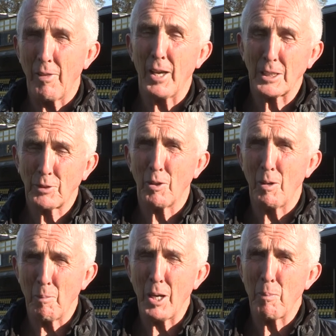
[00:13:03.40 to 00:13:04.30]
that's, for,
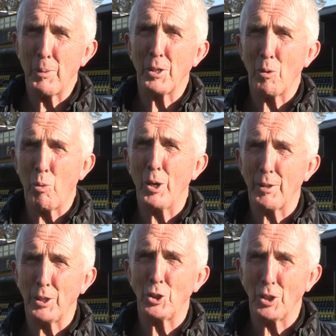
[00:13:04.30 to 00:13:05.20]
in my opinion, where
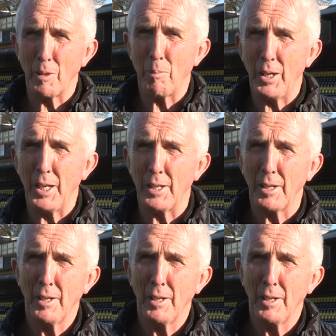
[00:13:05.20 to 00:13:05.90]
they should get paid.